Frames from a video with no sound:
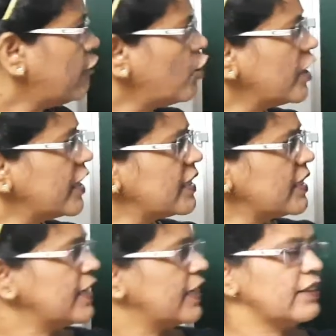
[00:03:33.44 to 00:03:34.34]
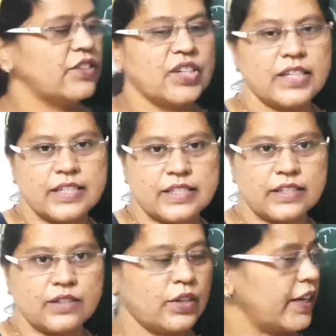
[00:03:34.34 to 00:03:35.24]
4 digit and 3
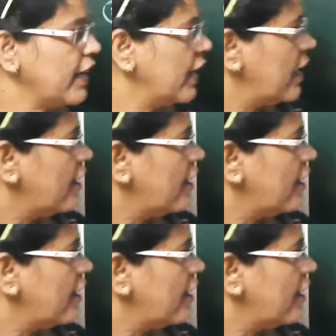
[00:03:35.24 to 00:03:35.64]
digit. Okay,